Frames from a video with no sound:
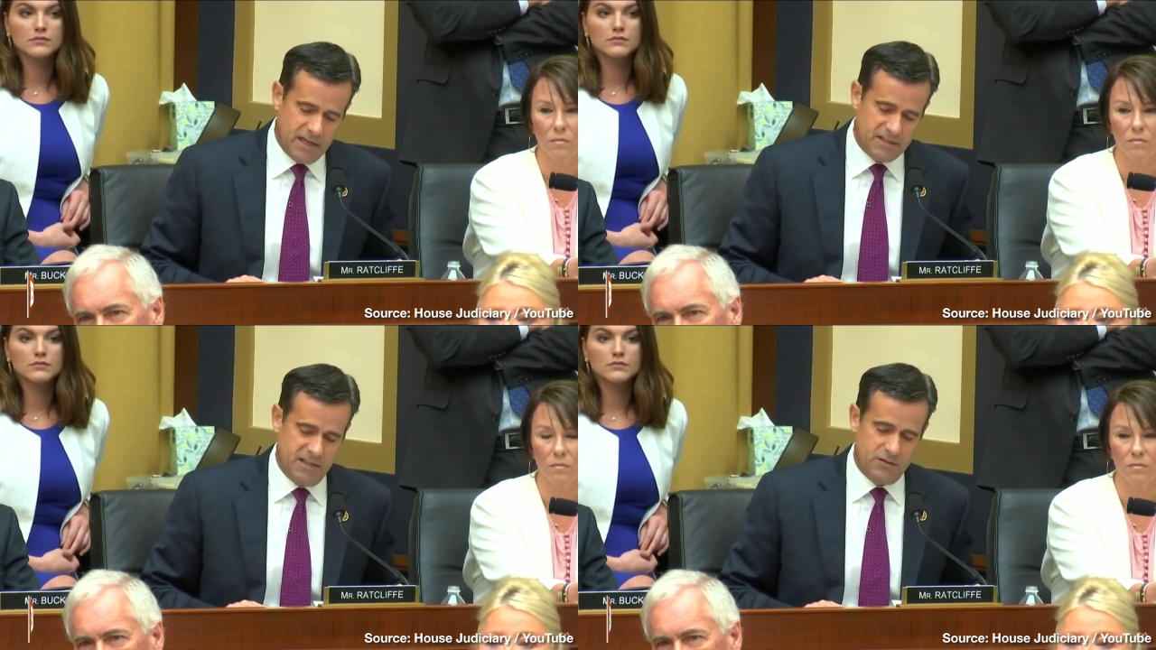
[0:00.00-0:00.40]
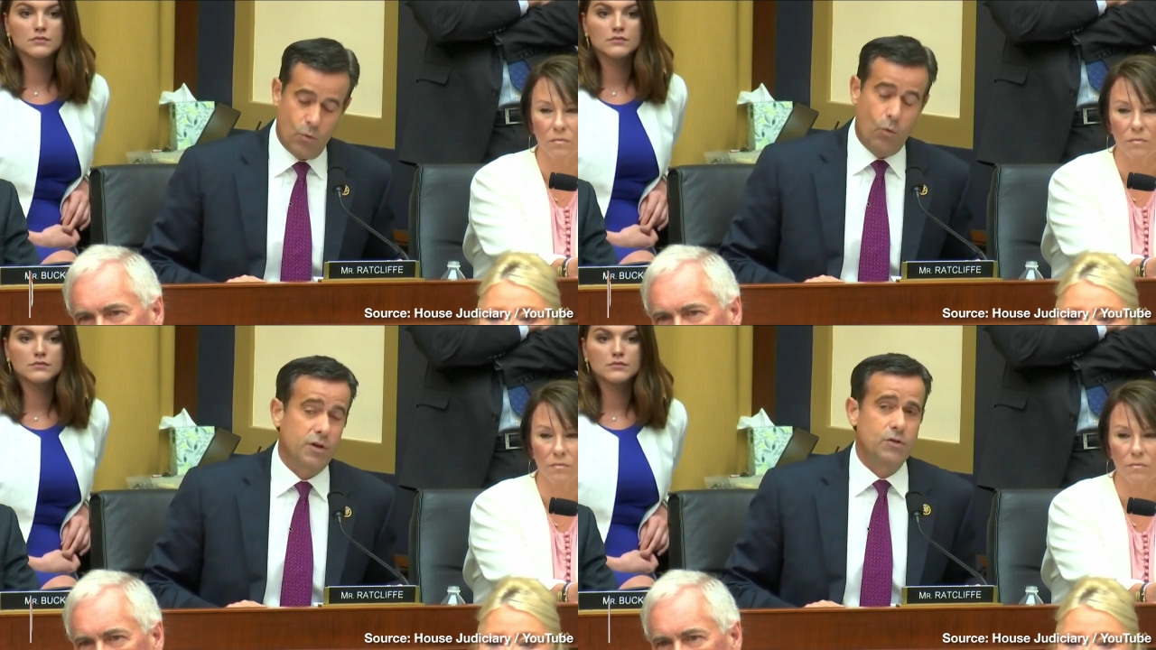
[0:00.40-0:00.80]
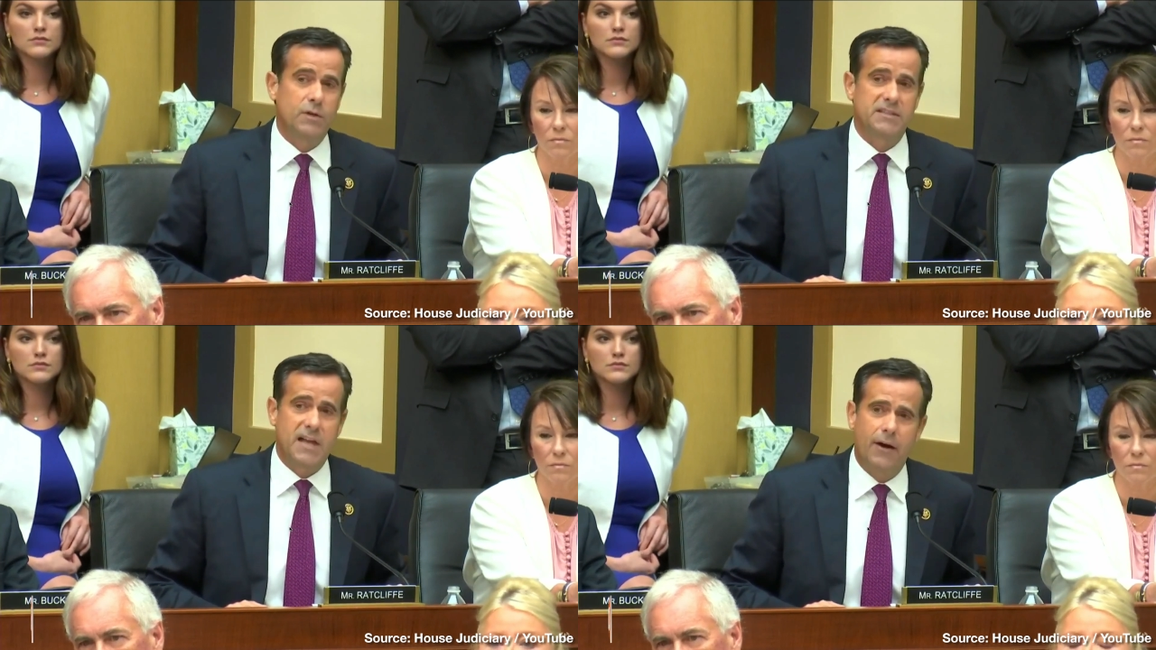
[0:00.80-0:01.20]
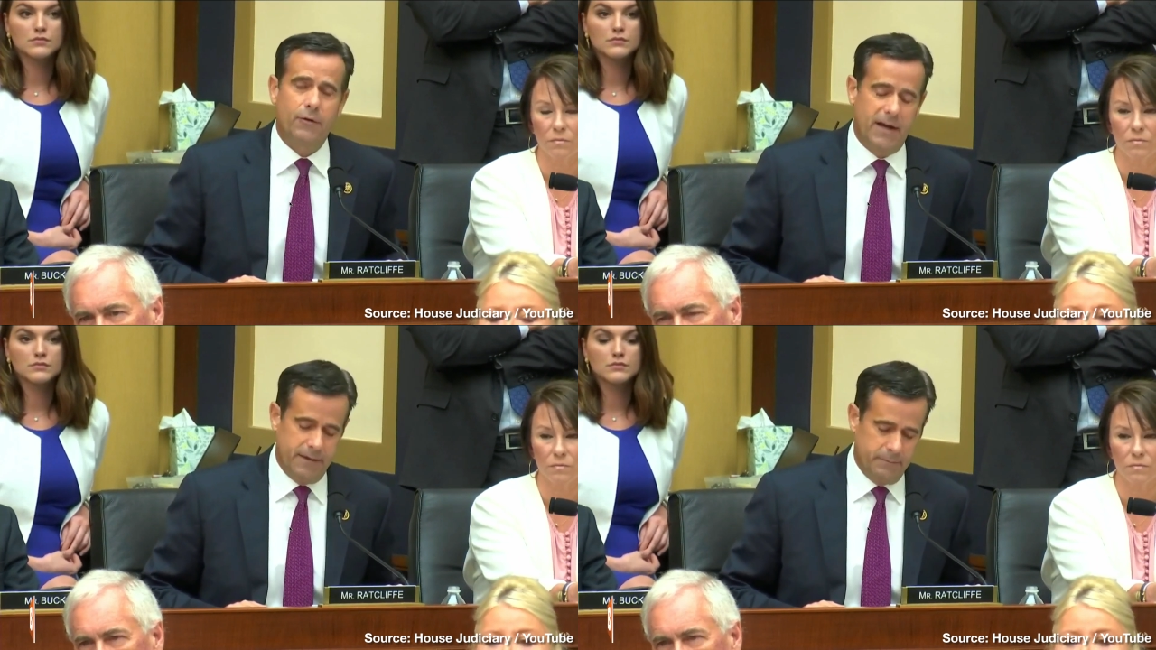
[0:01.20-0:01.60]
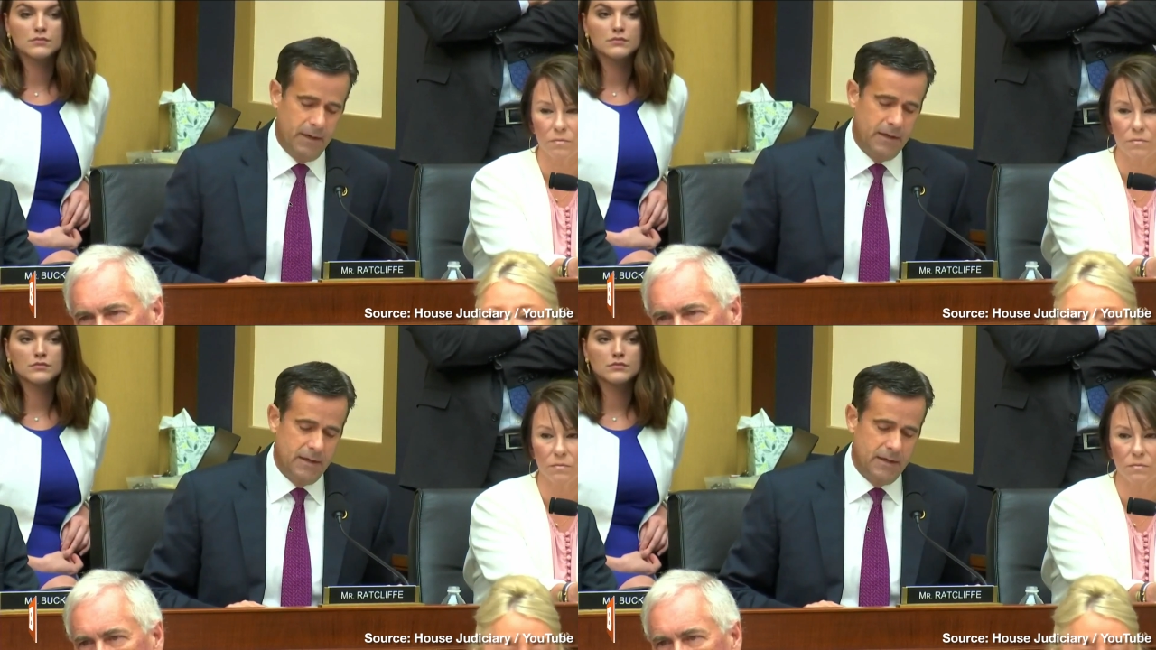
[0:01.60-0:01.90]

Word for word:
Speaker 1: innocence or to exonerate him